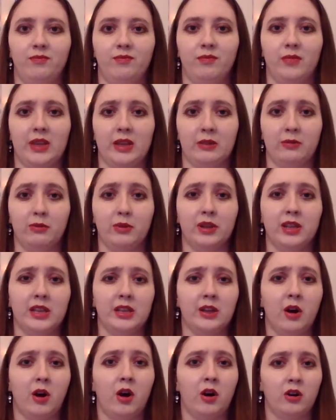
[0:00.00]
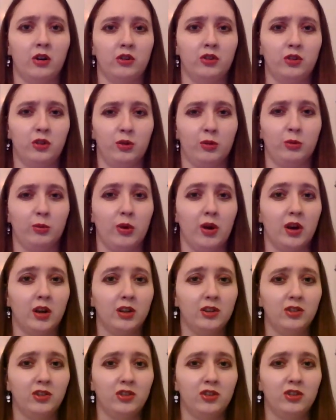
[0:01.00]
like really hard to
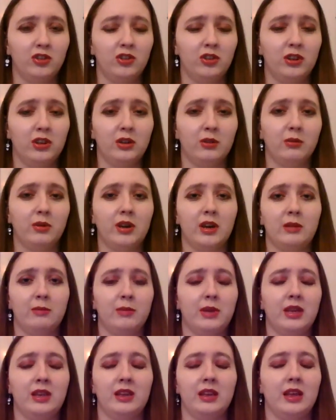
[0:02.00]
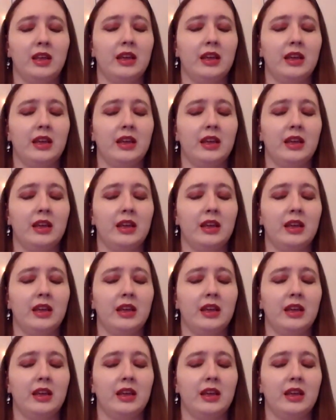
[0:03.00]
watch, you know what I mean?